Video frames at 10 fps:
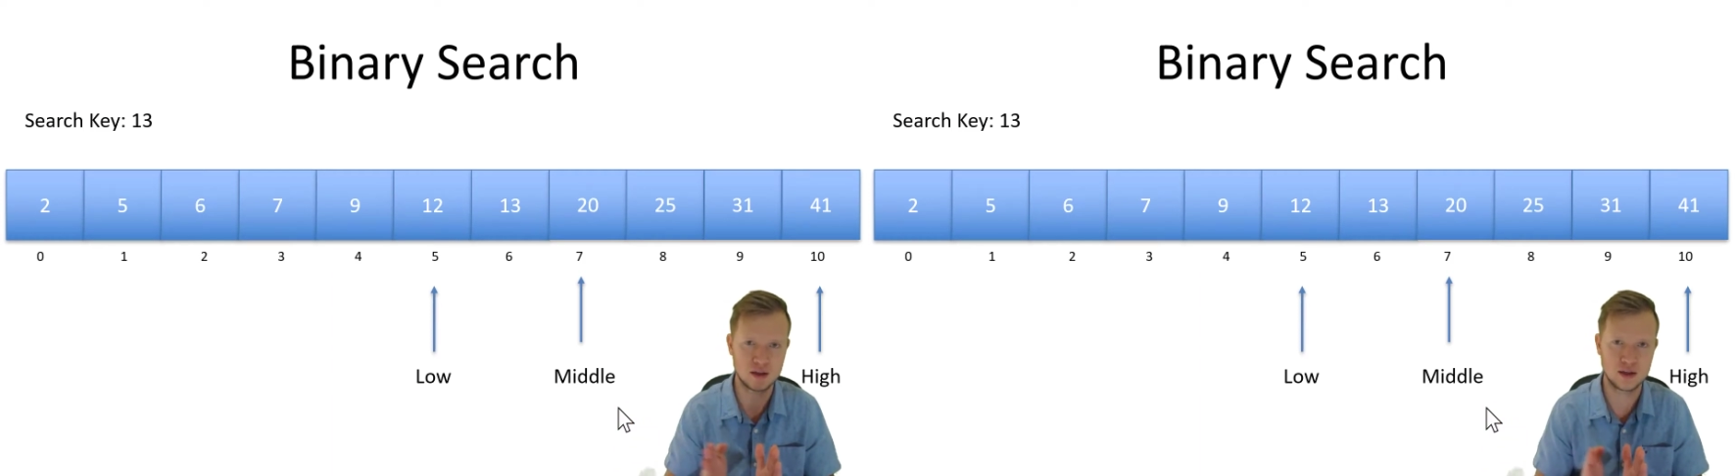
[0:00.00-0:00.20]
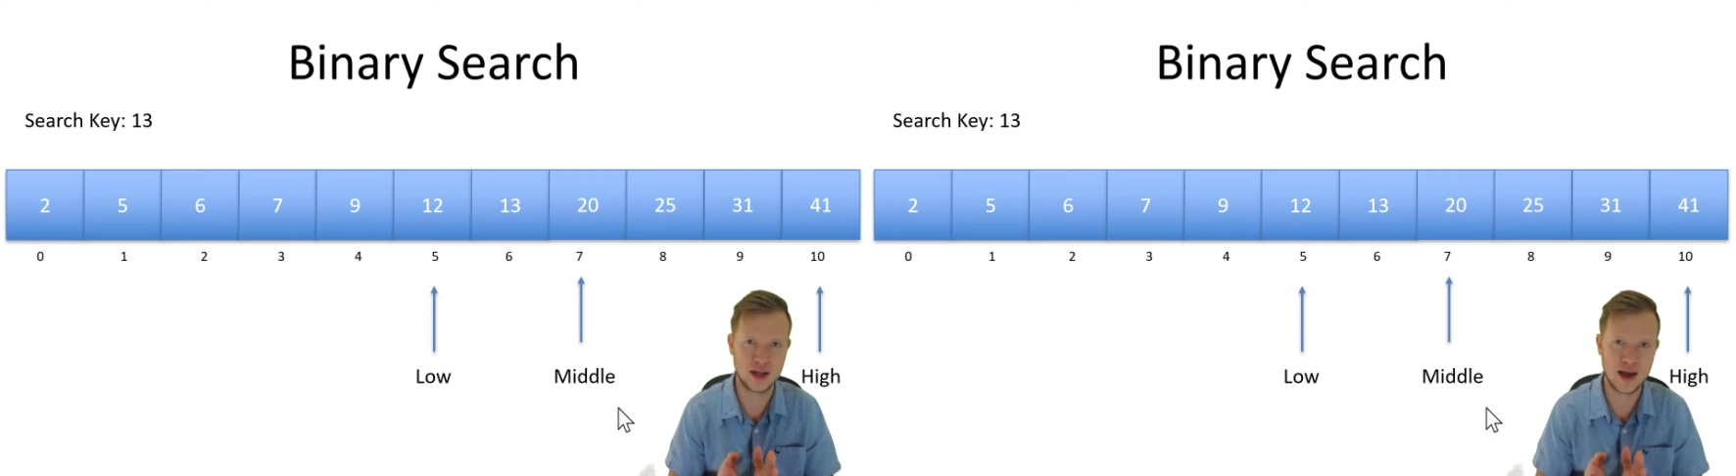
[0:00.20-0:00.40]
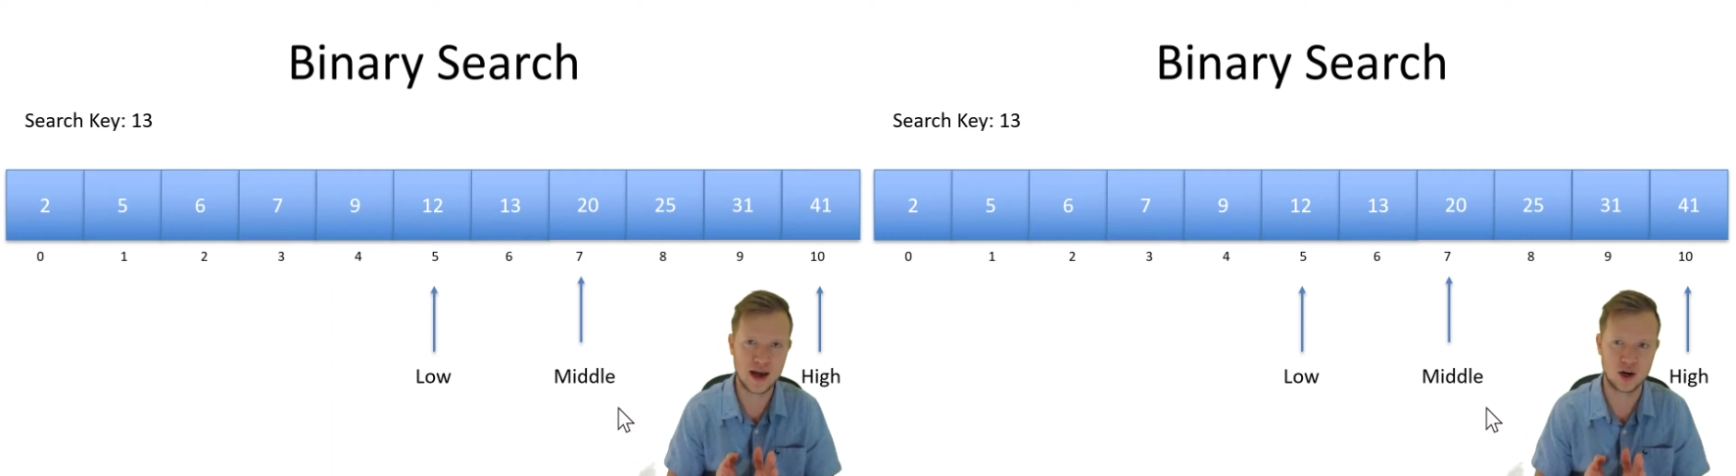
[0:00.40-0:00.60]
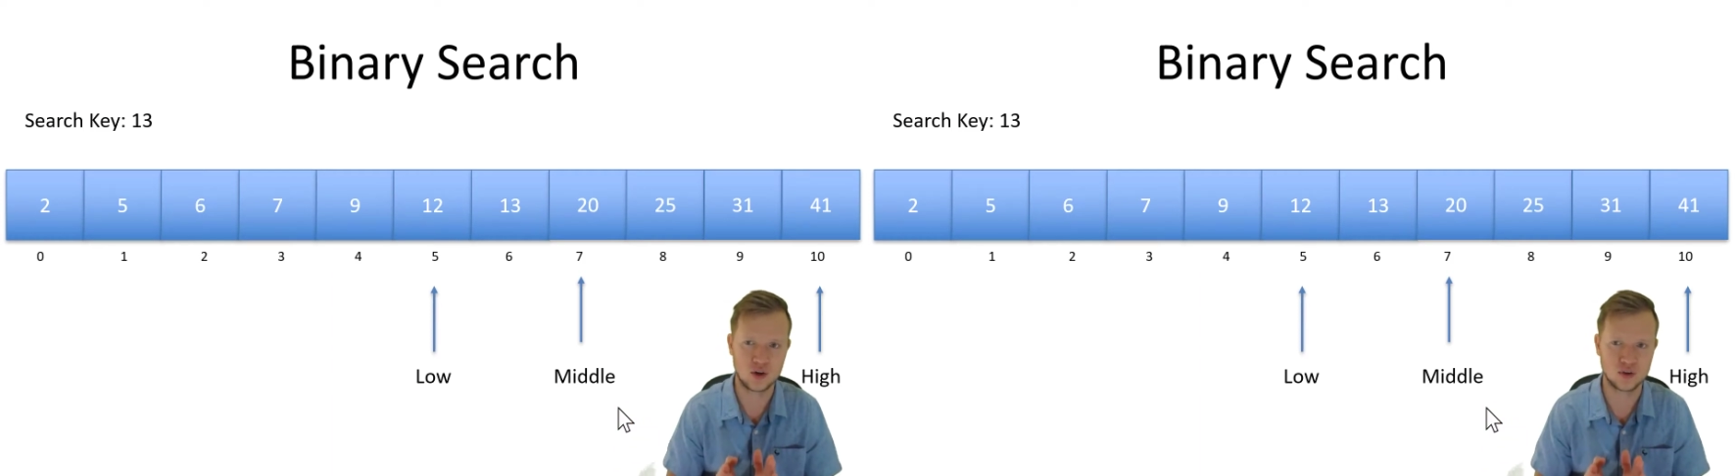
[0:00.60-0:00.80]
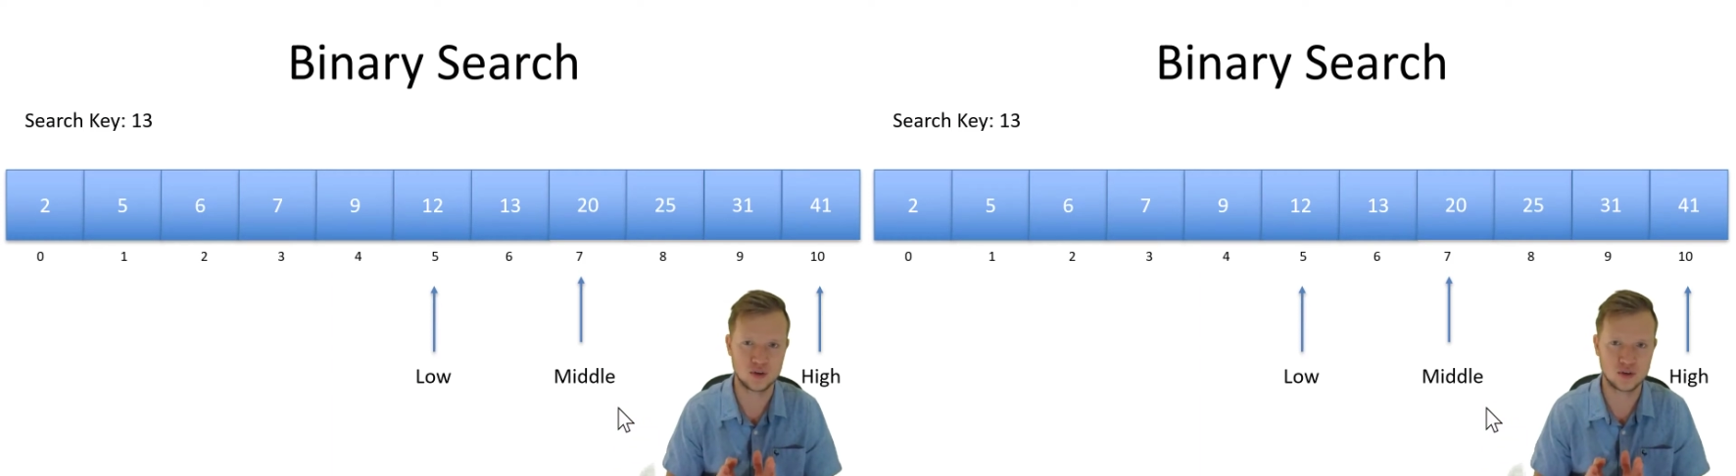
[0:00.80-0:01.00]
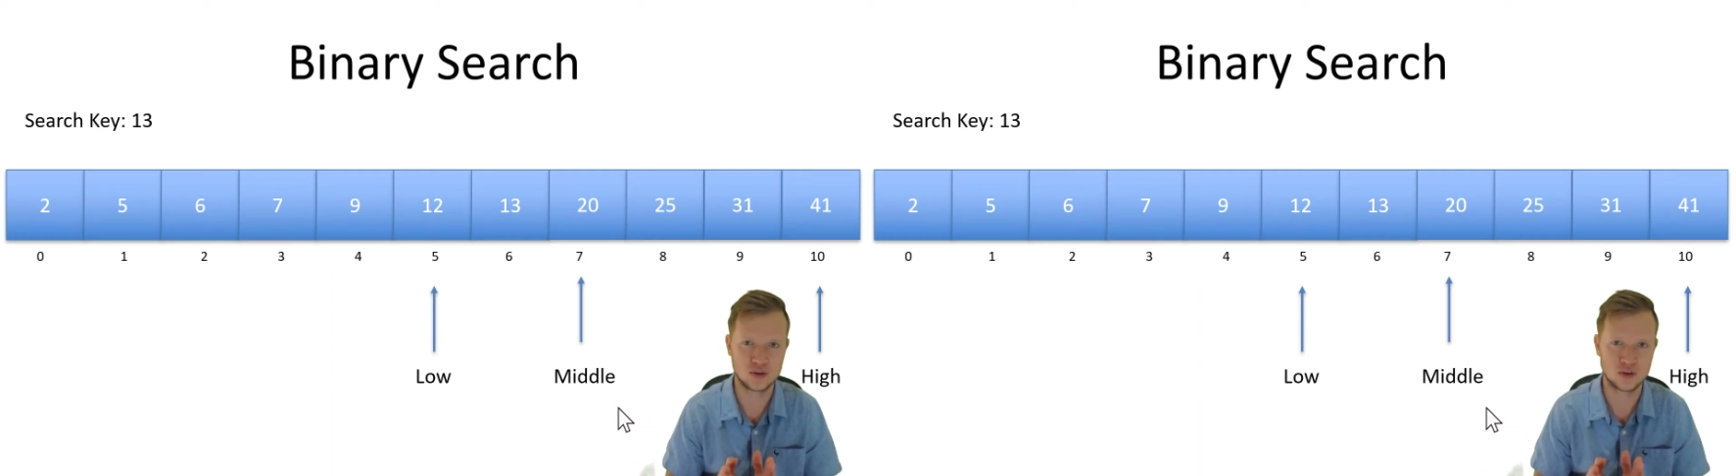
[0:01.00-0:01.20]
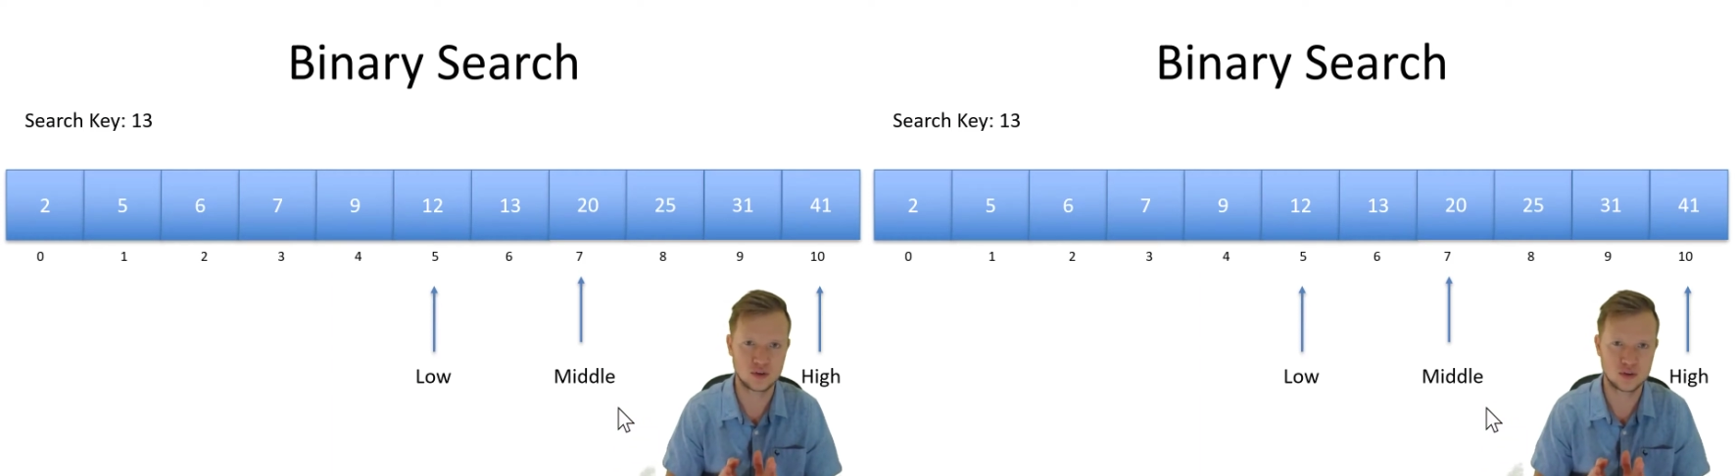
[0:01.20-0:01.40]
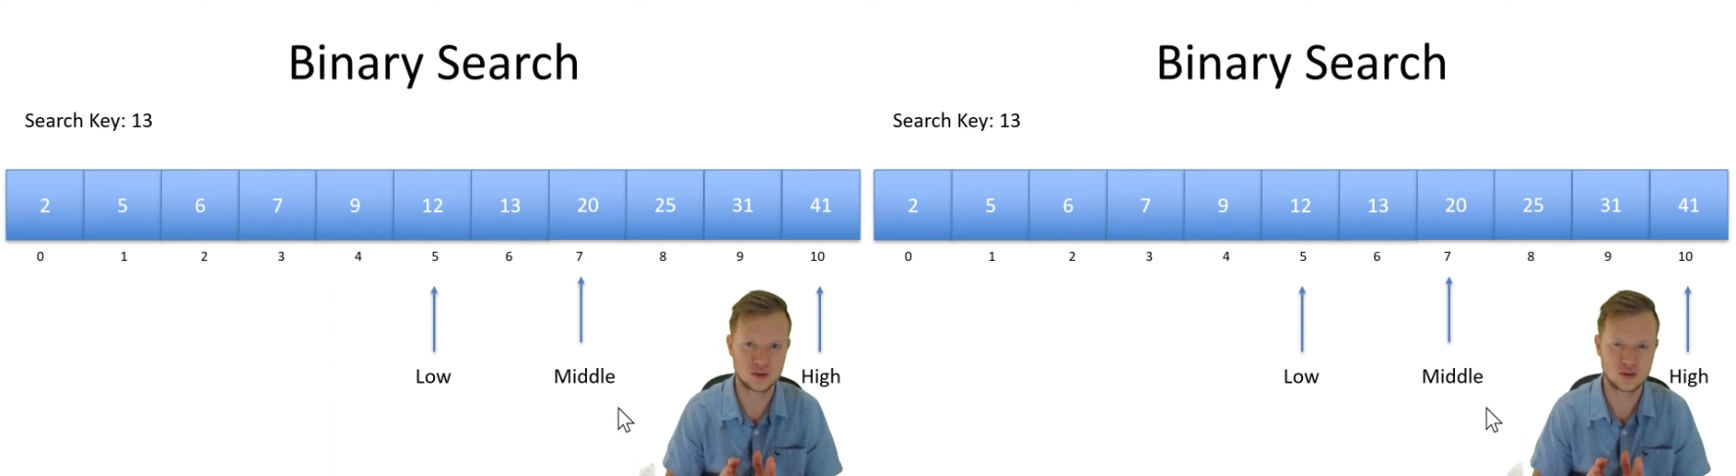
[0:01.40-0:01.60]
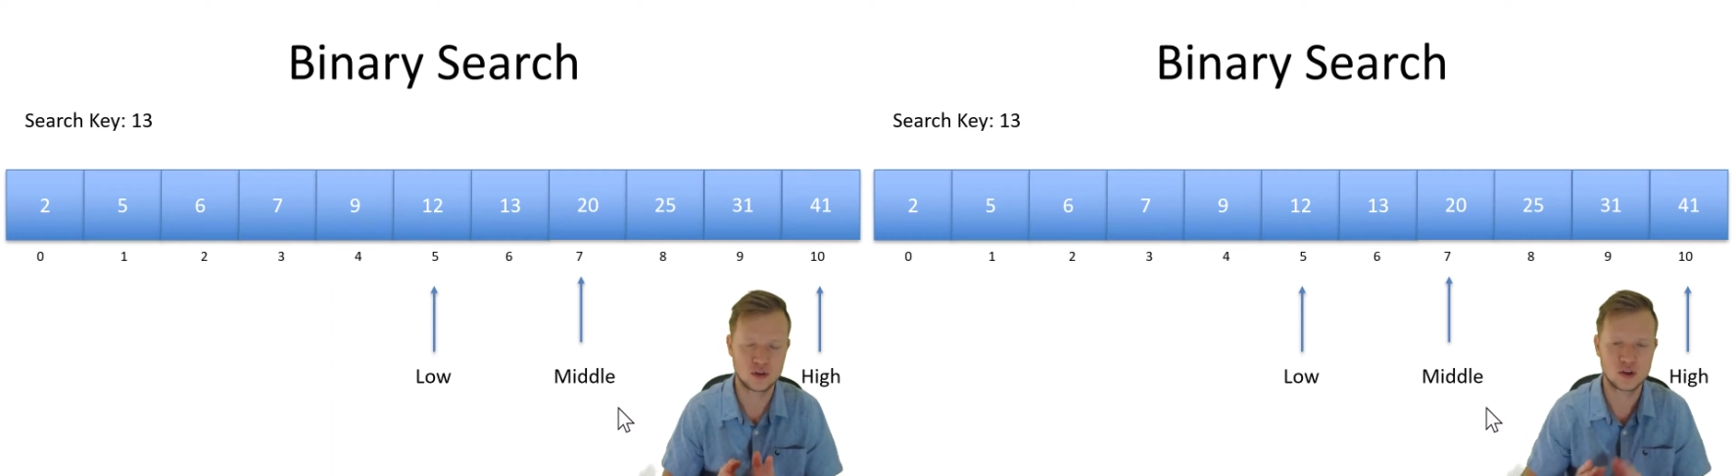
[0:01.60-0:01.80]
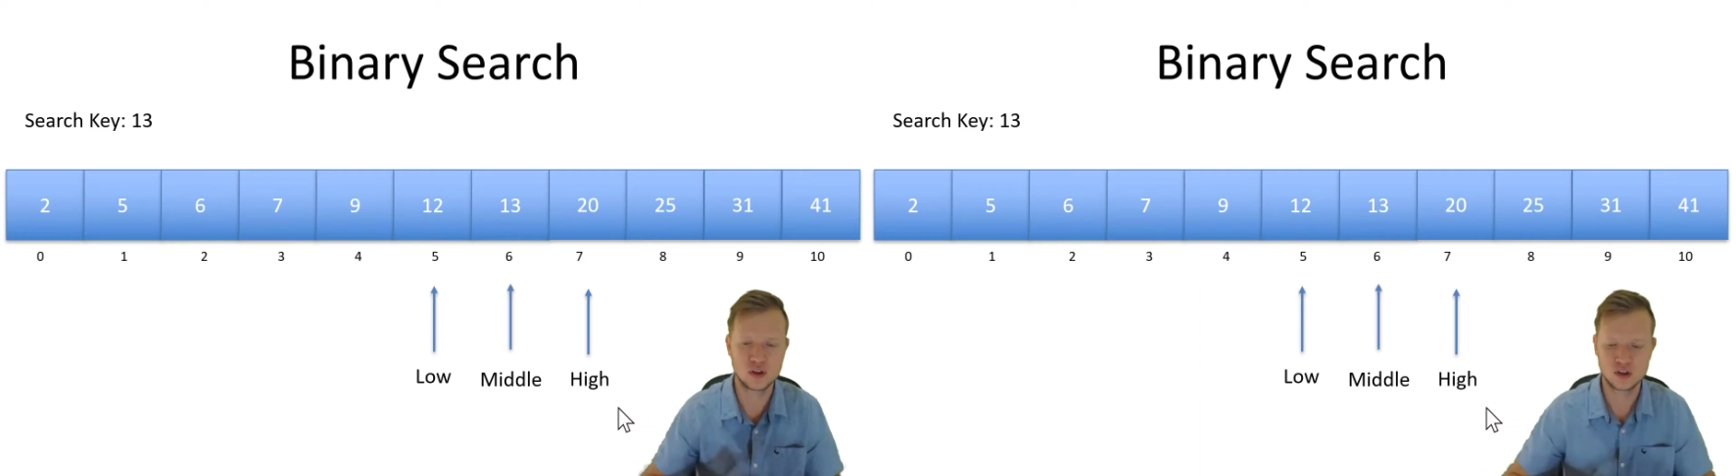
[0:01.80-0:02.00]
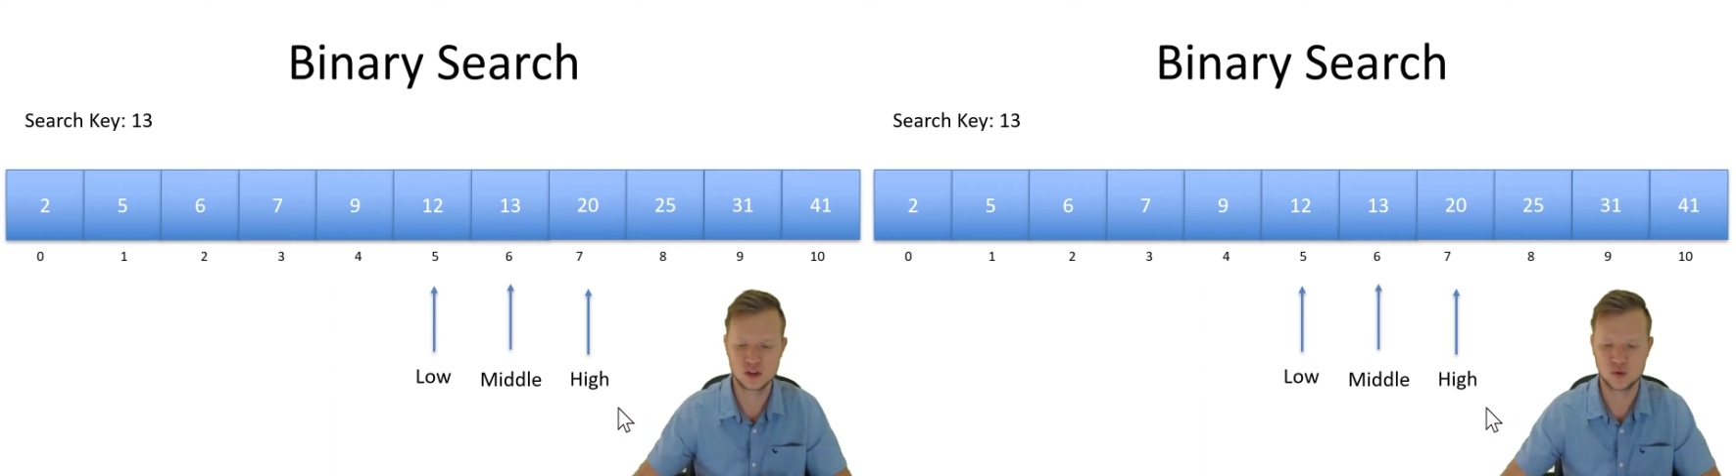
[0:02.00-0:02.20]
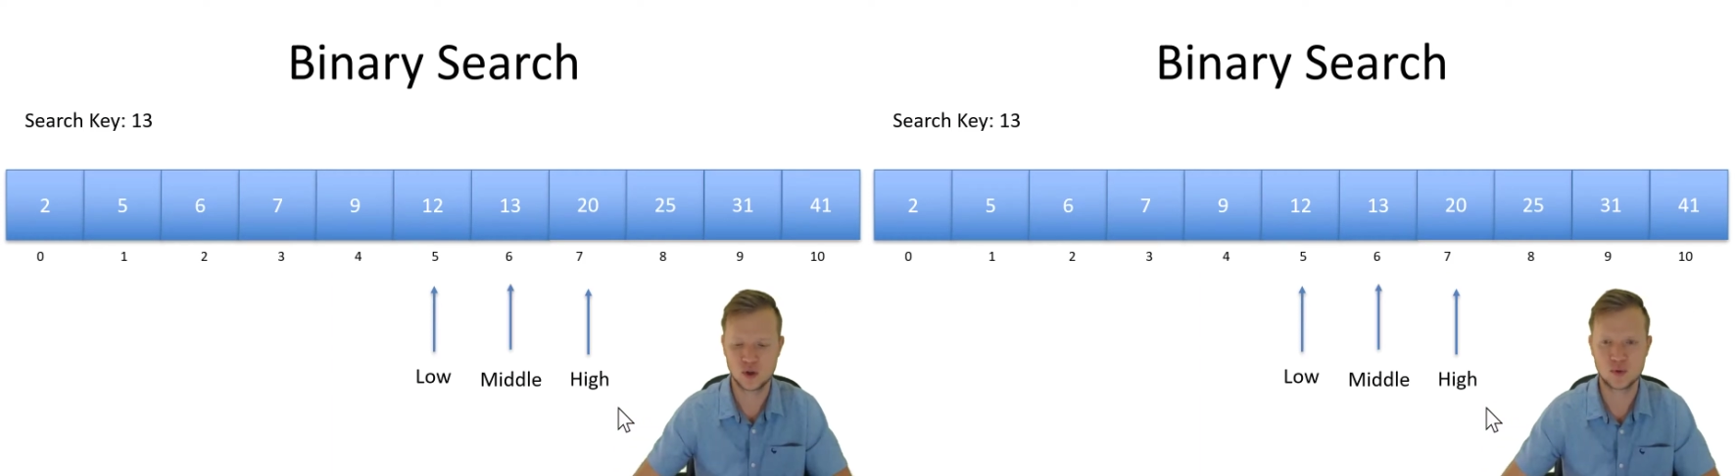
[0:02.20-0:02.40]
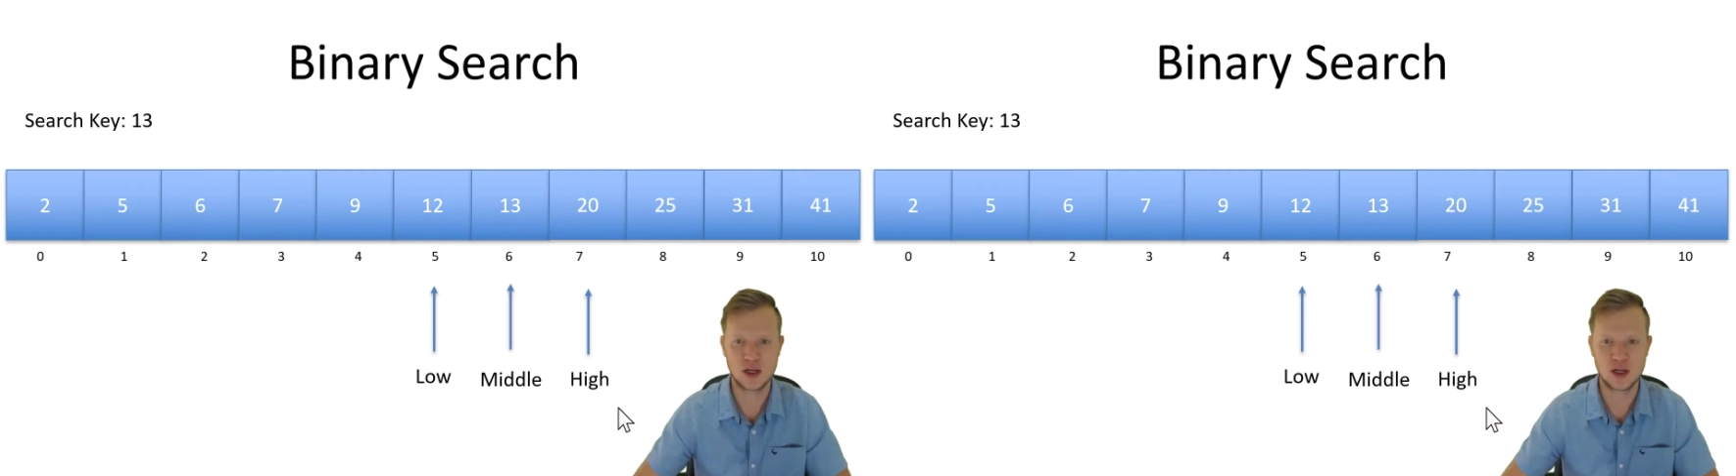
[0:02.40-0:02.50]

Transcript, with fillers: down. So what